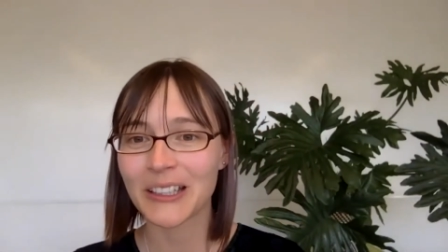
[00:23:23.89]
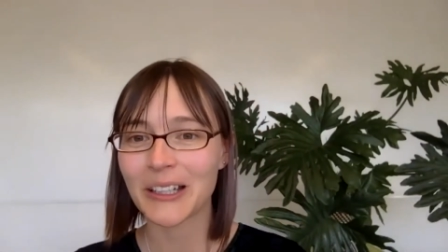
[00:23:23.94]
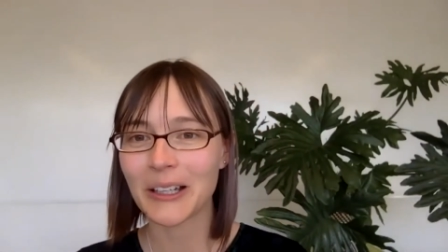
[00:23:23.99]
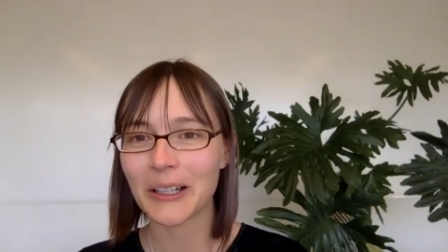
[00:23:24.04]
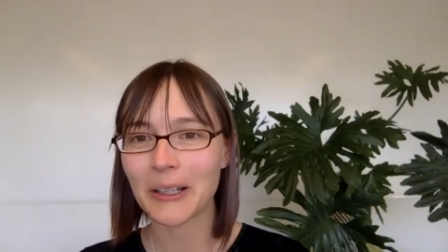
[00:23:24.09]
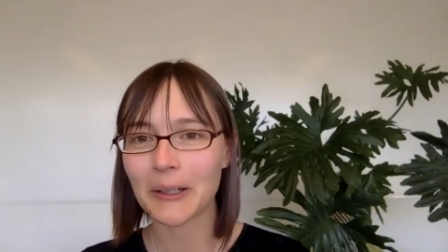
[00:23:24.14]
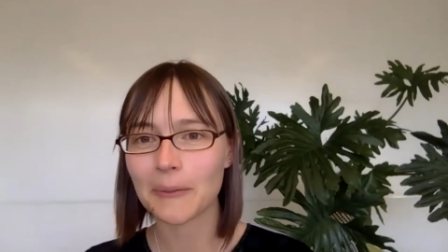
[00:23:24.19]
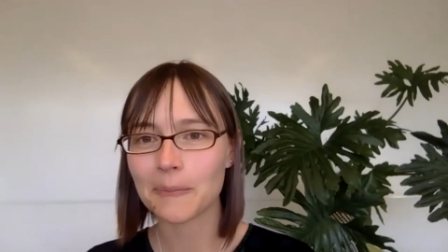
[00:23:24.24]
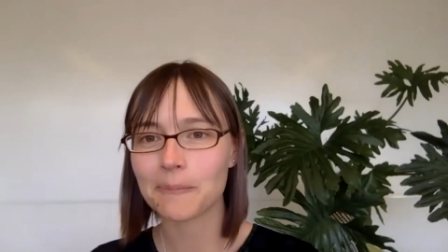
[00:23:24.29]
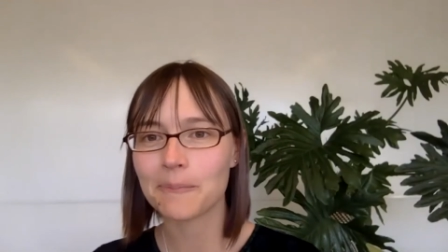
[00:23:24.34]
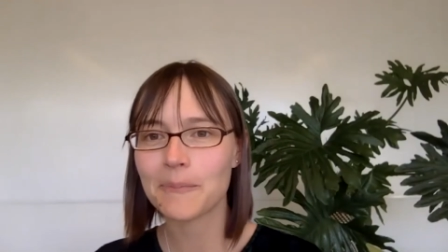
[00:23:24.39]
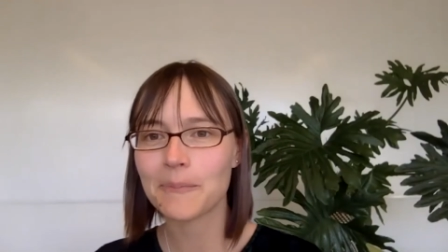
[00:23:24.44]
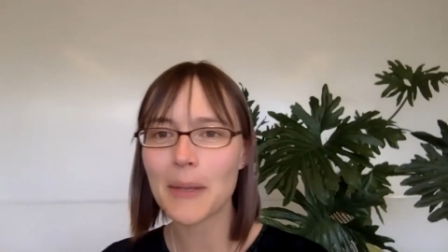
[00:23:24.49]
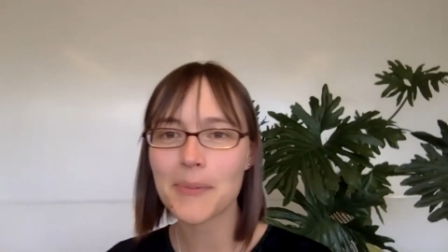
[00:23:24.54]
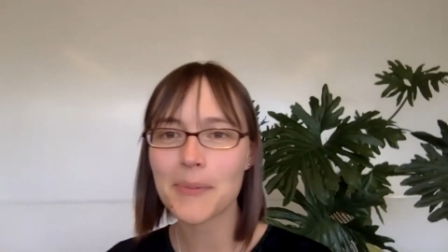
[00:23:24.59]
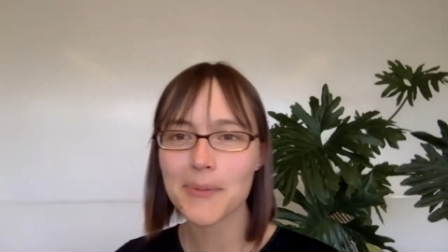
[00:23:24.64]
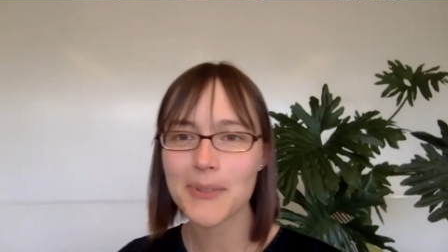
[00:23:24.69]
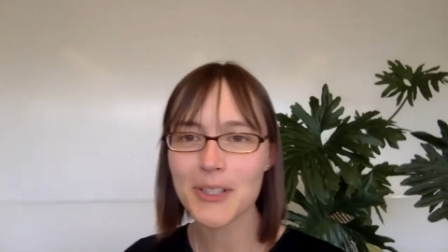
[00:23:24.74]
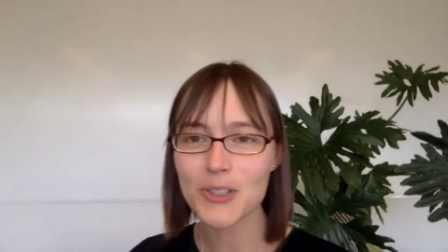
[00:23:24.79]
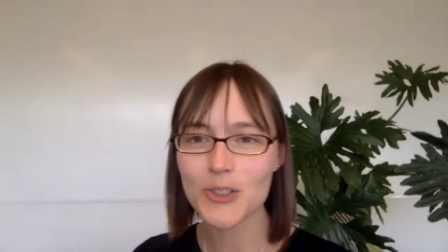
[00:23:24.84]
um,
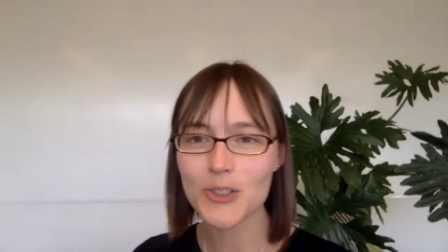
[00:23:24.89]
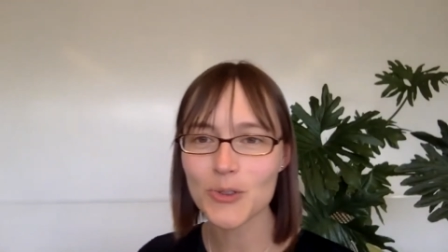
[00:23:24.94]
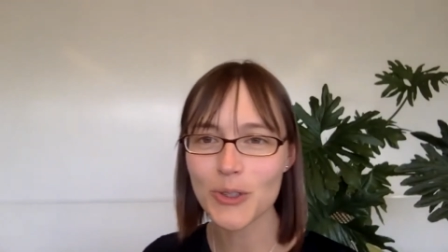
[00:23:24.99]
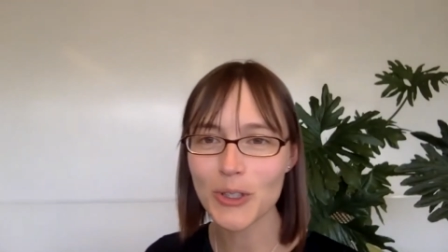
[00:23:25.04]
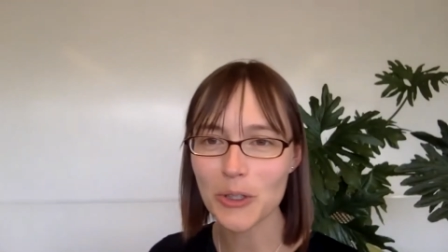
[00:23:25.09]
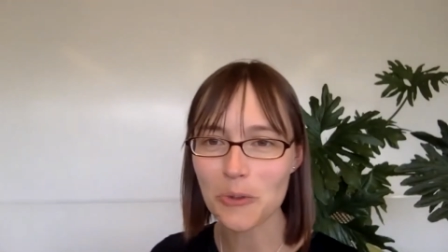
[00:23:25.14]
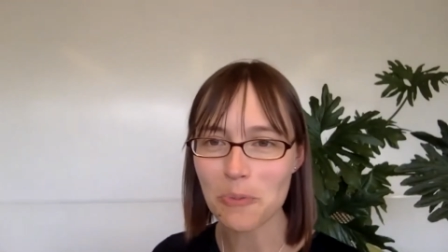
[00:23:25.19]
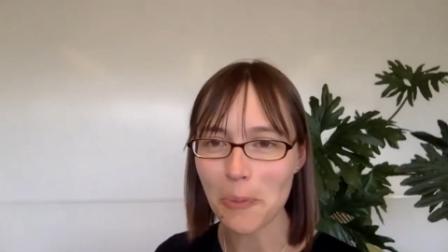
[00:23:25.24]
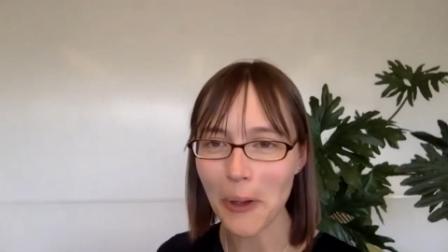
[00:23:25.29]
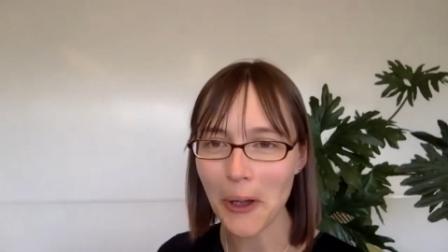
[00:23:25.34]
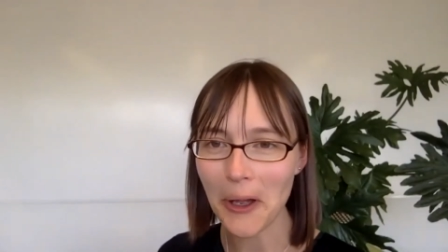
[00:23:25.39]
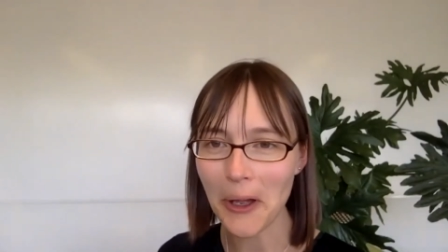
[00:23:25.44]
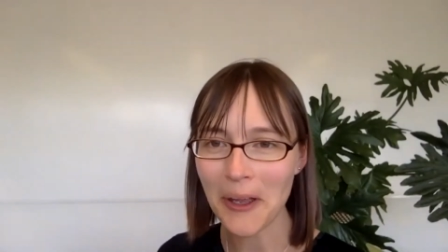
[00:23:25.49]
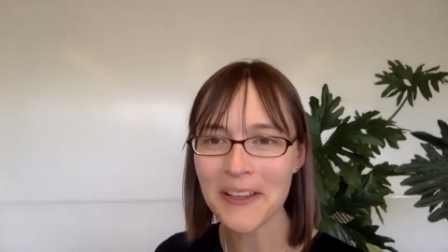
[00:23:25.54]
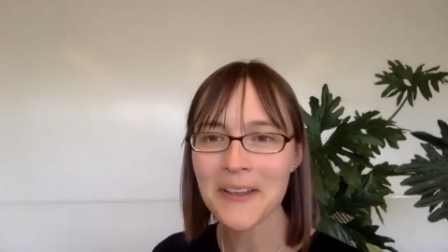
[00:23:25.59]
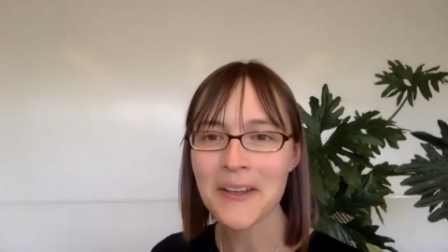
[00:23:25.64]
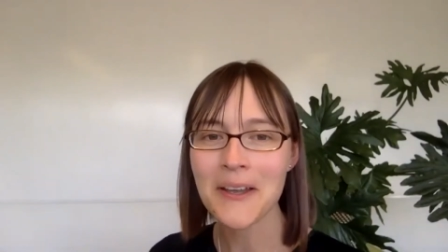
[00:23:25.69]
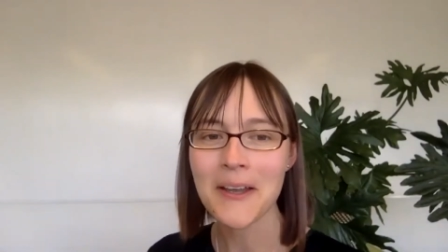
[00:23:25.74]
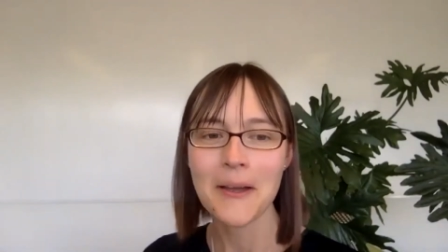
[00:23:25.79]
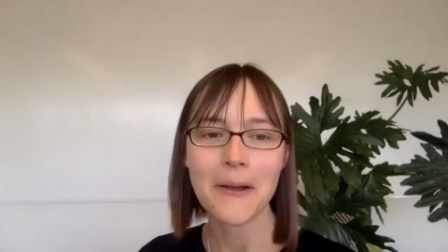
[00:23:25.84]
maybe because you couldn't buy,
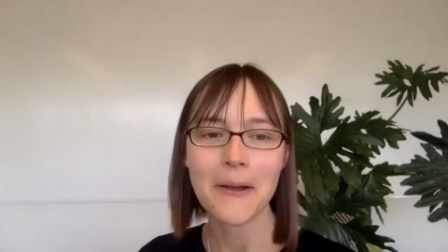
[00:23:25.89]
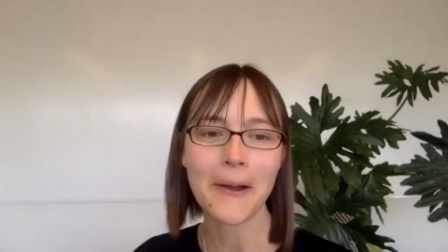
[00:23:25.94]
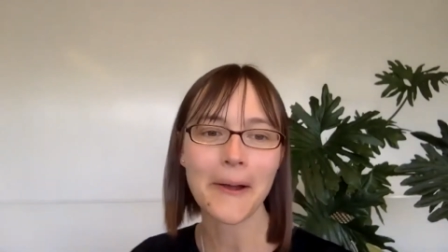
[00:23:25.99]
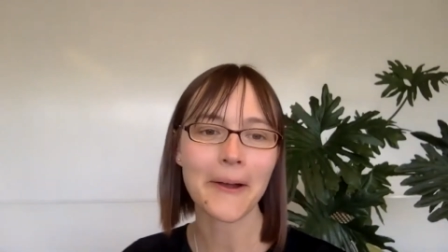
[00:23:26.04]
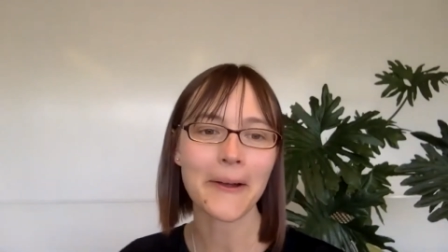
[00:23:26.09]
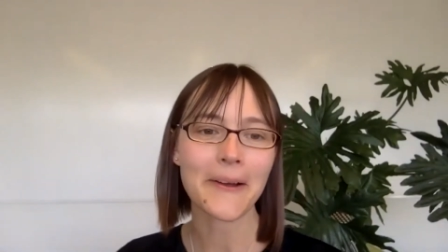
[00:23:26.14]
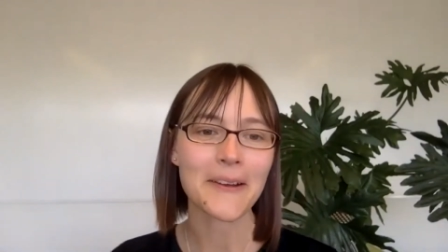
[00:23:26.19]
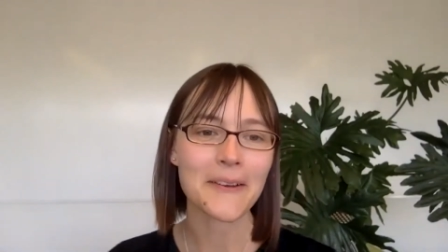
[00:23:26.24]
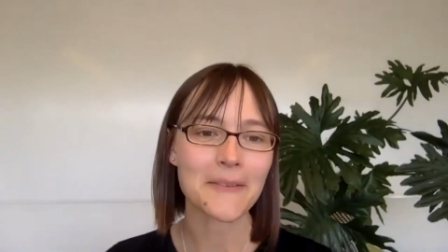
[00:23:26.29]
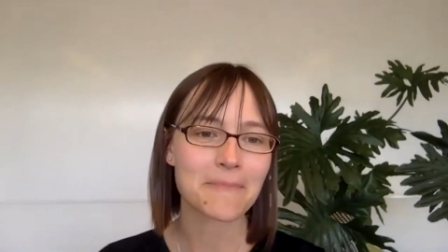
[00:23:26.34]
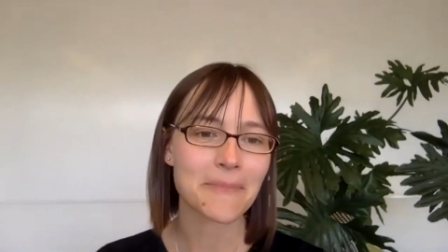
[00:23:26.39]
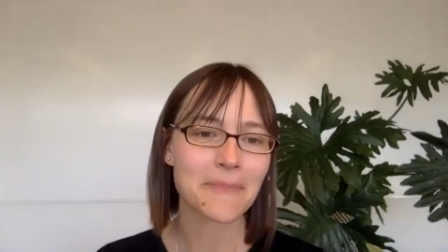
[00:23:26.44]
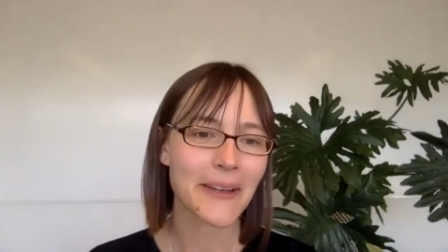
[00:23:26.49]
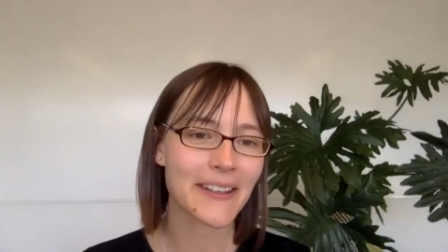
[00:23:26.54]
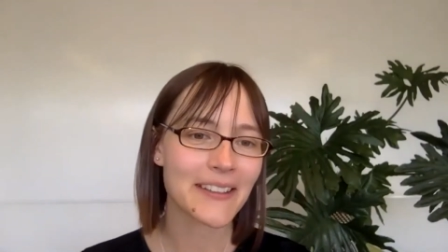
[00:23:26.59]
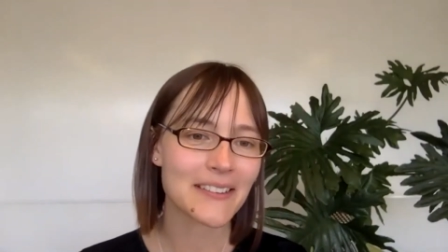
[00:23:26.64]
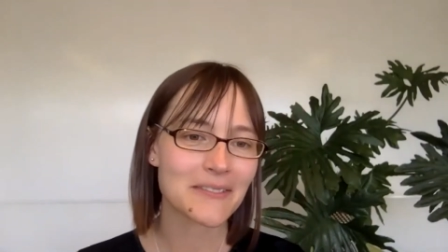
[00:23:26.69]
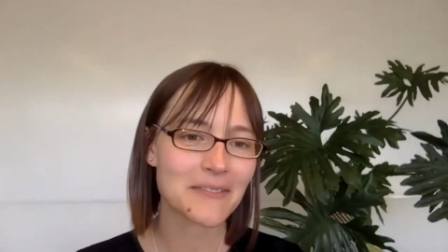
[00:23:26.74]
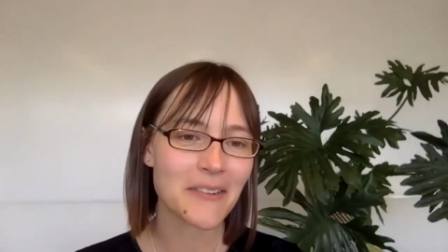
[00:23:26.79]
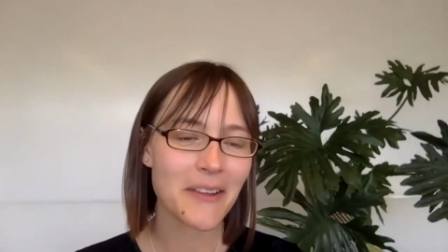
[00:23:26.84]
uh,
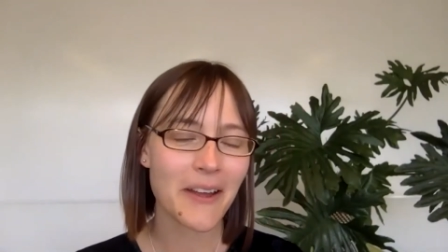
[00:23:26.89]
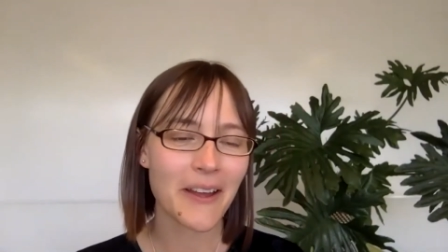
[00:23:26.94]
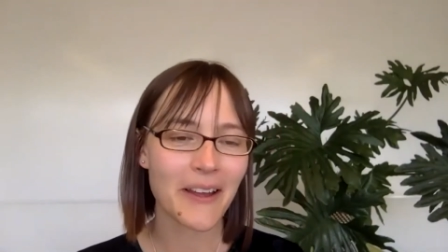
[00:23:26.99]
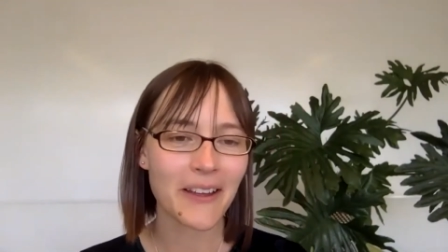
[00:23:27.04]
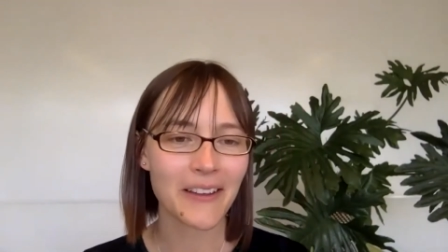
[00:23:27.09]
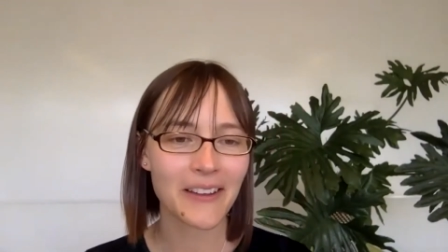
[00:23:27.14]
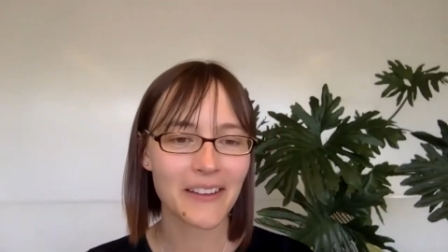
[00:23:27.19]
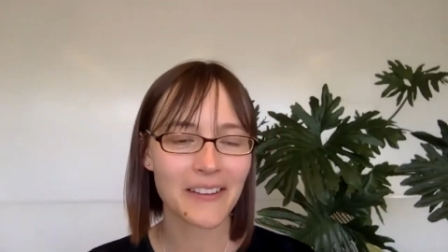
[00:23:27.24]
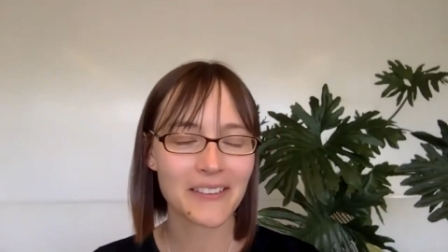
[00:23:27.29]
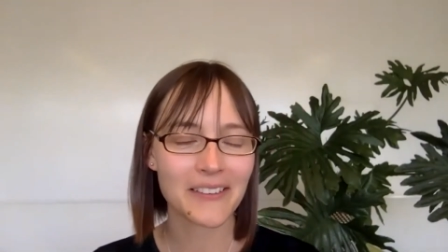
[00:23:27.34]
but uh,